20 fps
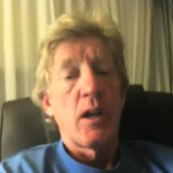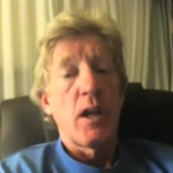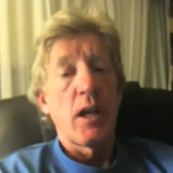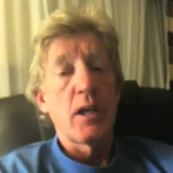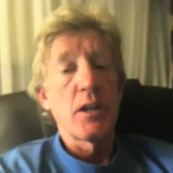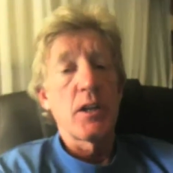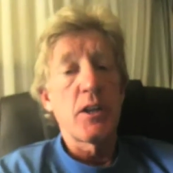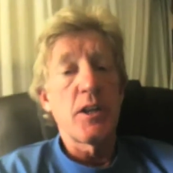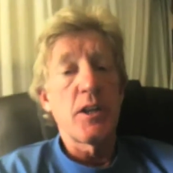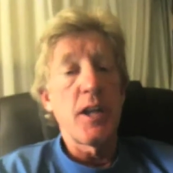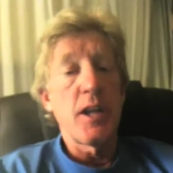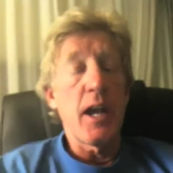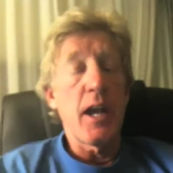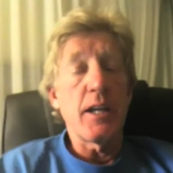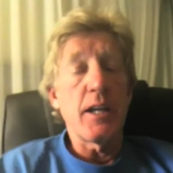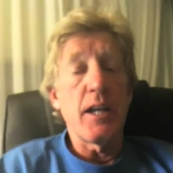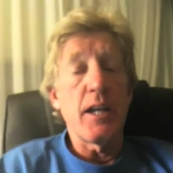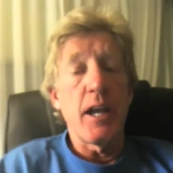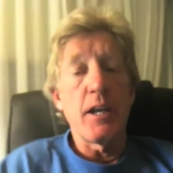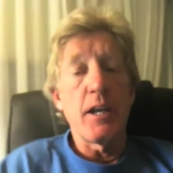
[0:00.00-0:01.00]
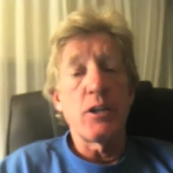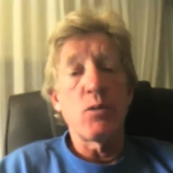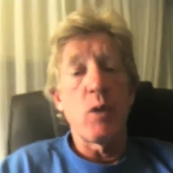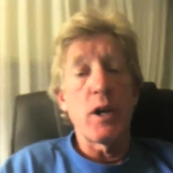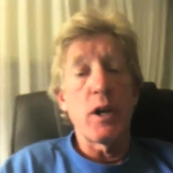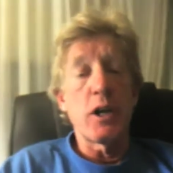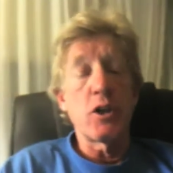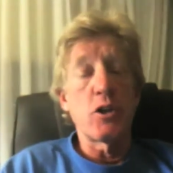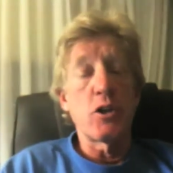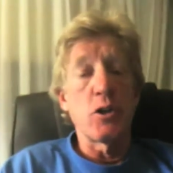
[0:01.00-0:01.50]
End of the day, day
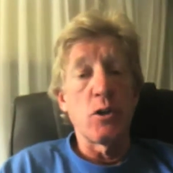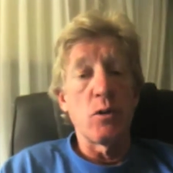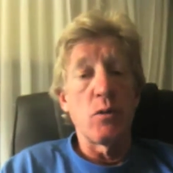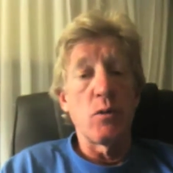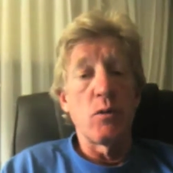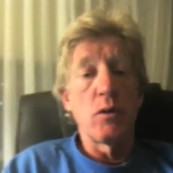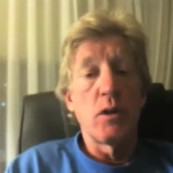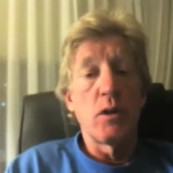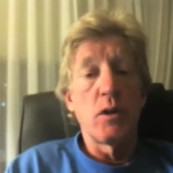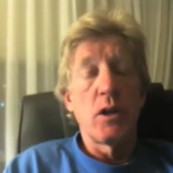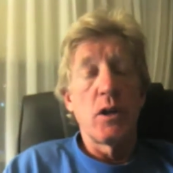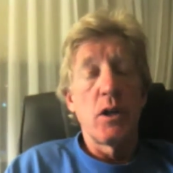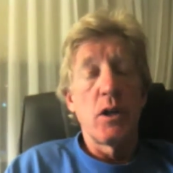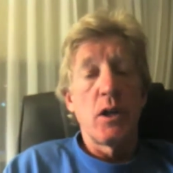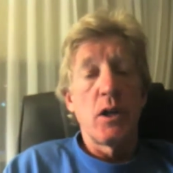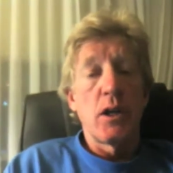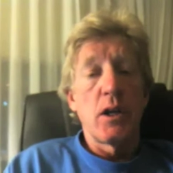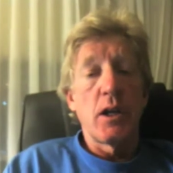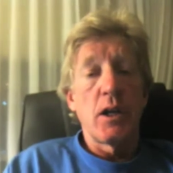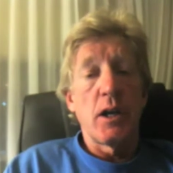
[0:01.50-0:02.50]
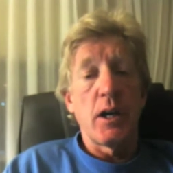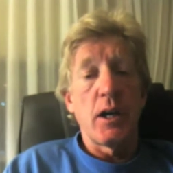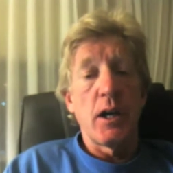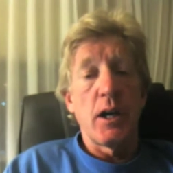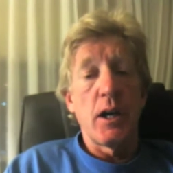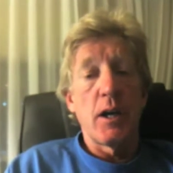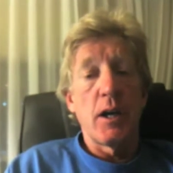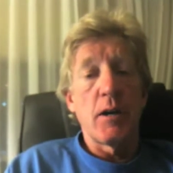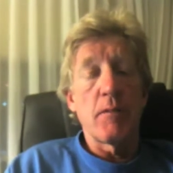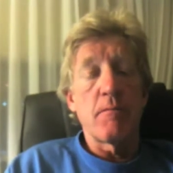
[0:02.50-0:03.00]
22.
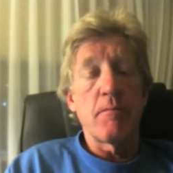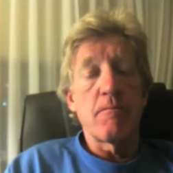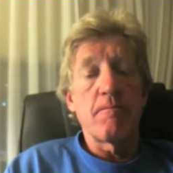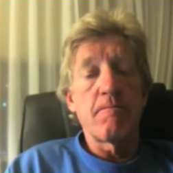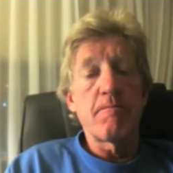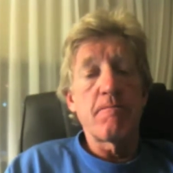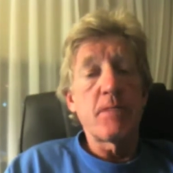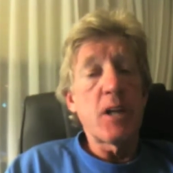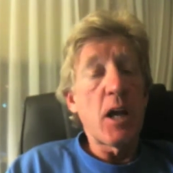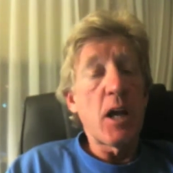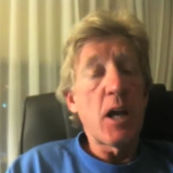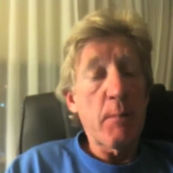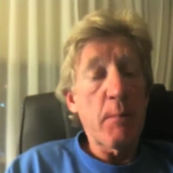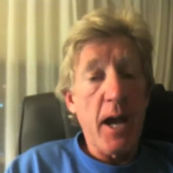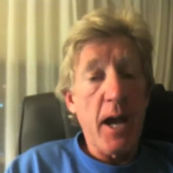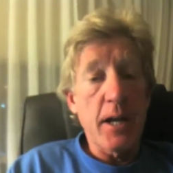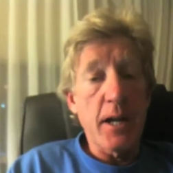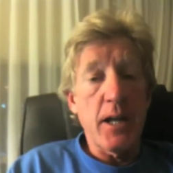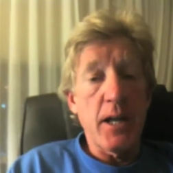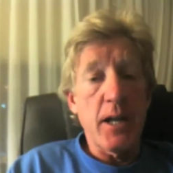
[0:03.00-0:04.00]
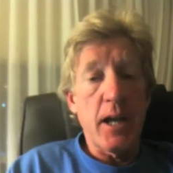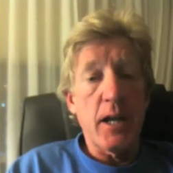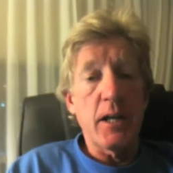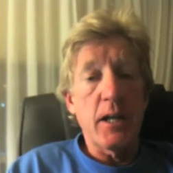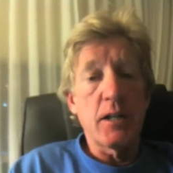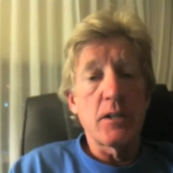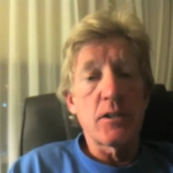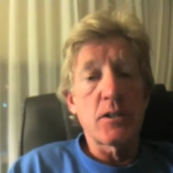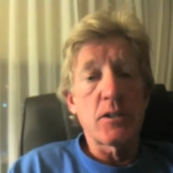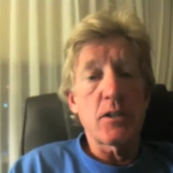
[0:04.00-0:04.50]
Uh, not a bad day.
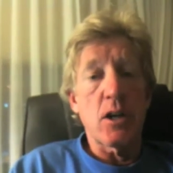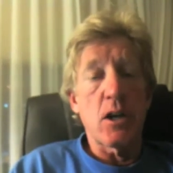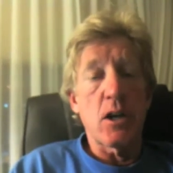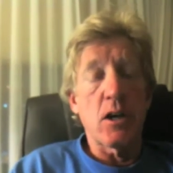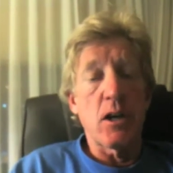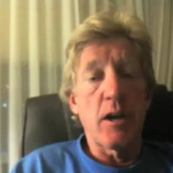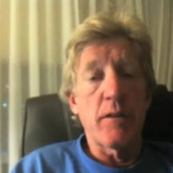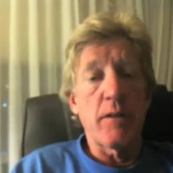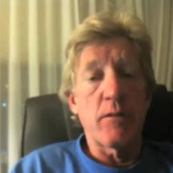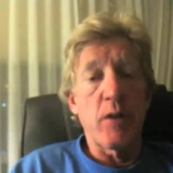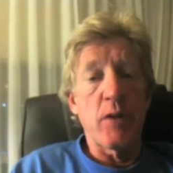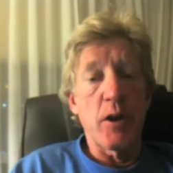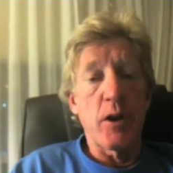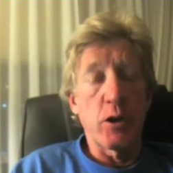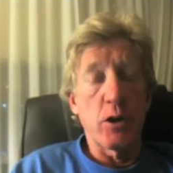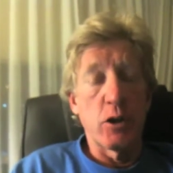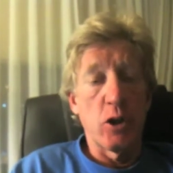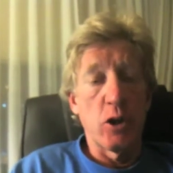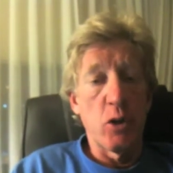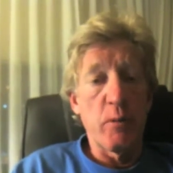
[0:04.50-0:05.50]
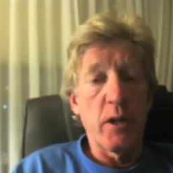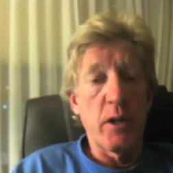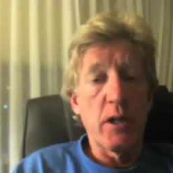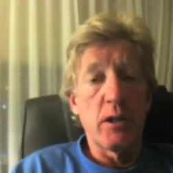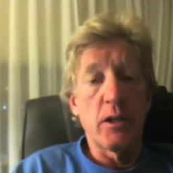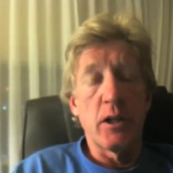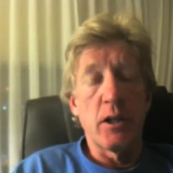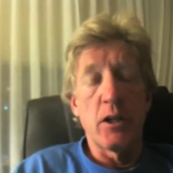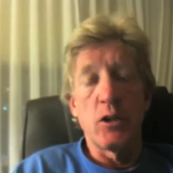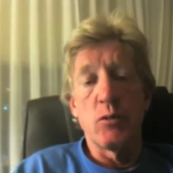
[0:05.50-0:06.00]
Started off rather gloomy.
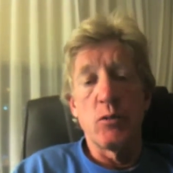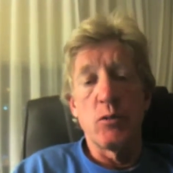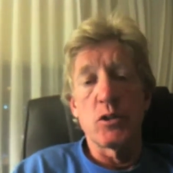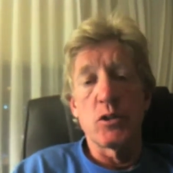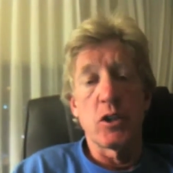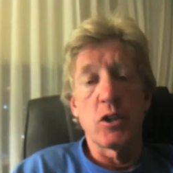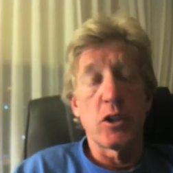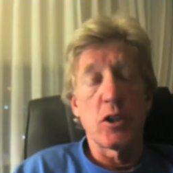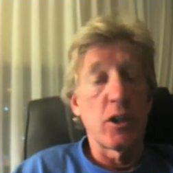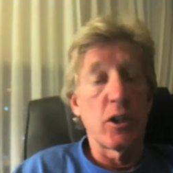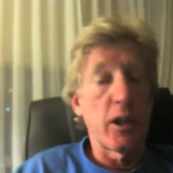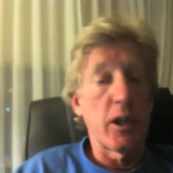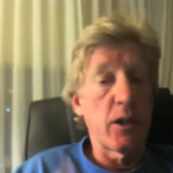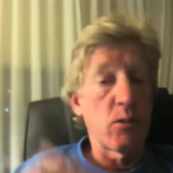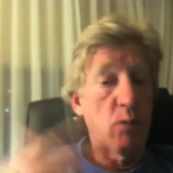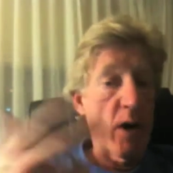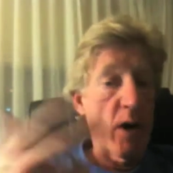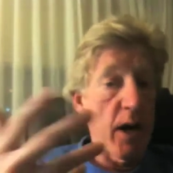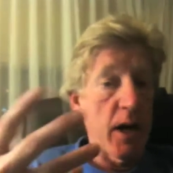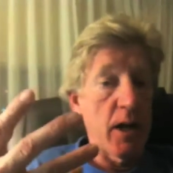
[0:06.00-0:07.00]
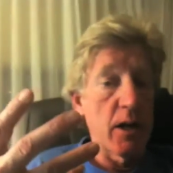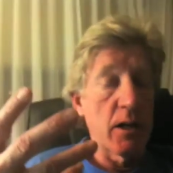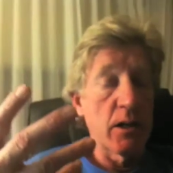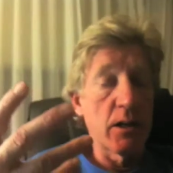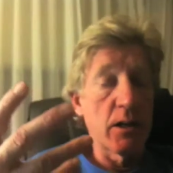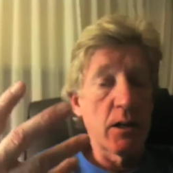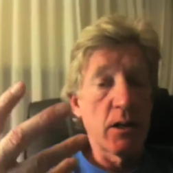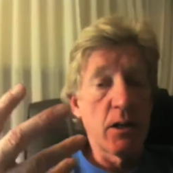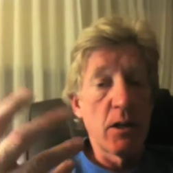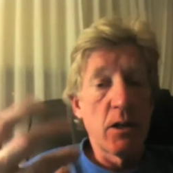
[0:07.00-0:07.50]
It was looking like rain,
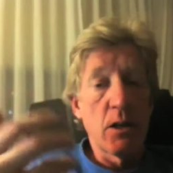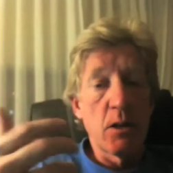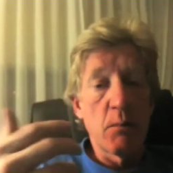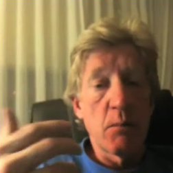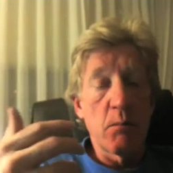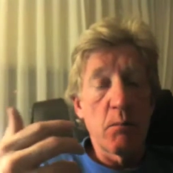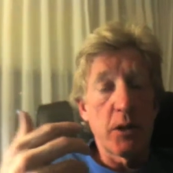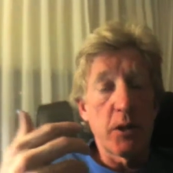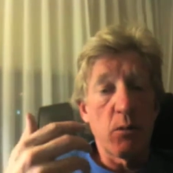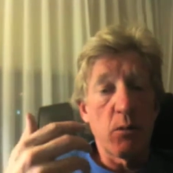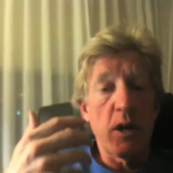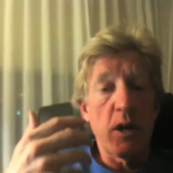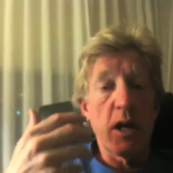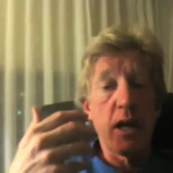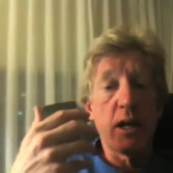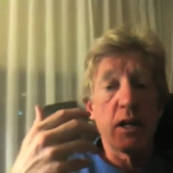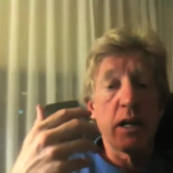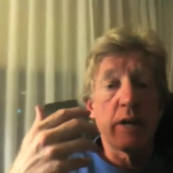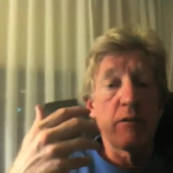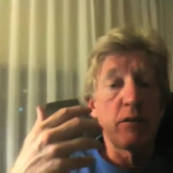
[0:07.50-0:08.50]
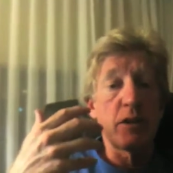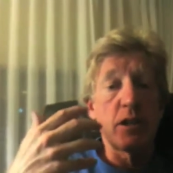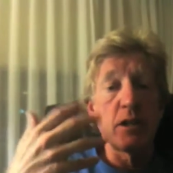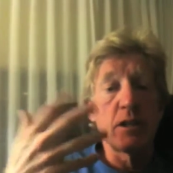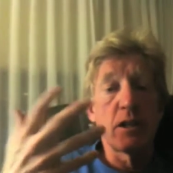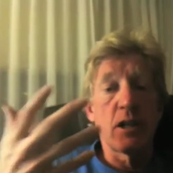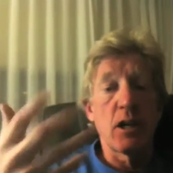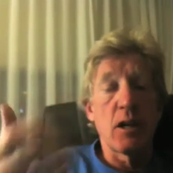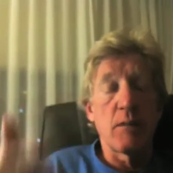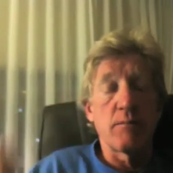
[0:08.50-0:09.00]
but the rain never
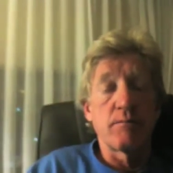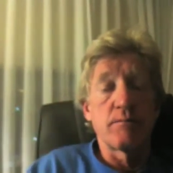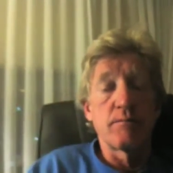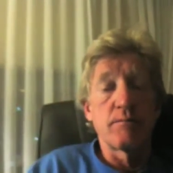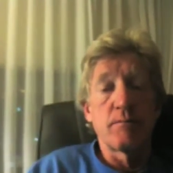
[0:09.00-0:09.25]
did come.